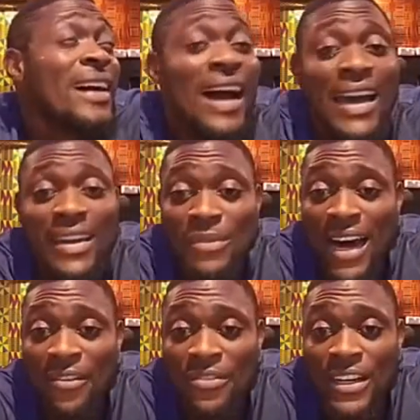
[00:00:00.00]
I am
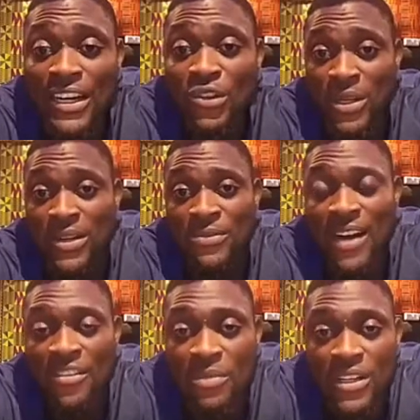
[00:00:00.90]
having a
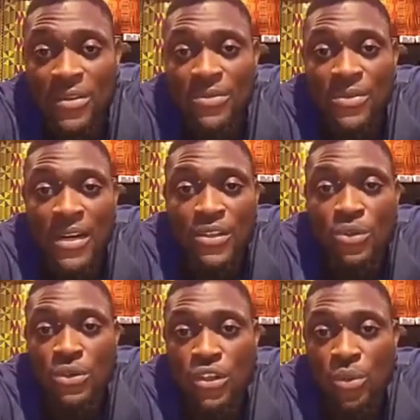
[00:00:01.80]
25 million franc
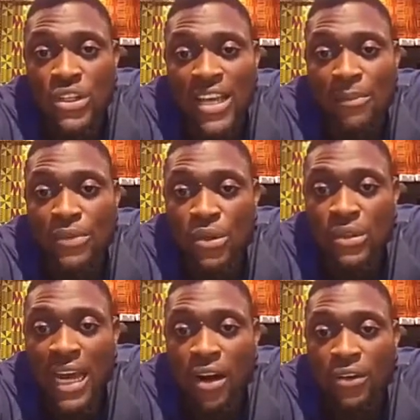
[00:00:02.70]
studio which I
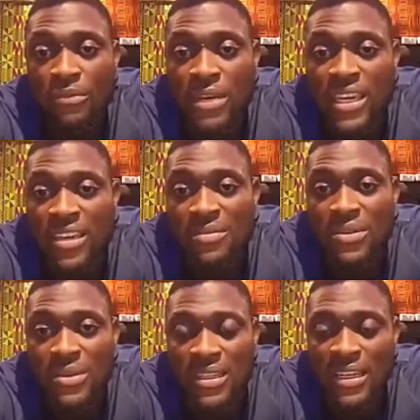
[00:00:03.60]
built out of making
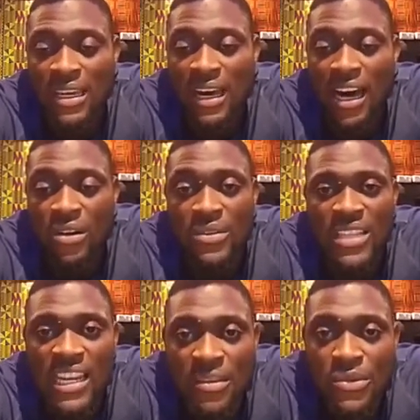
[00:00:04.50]
music, out of
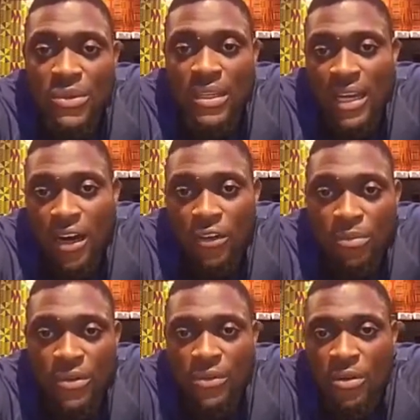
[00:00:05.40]
selling music, out of
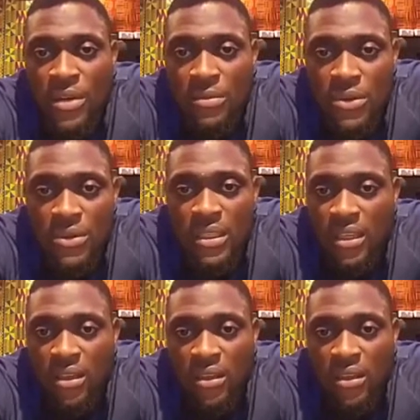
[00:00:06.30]
performing music.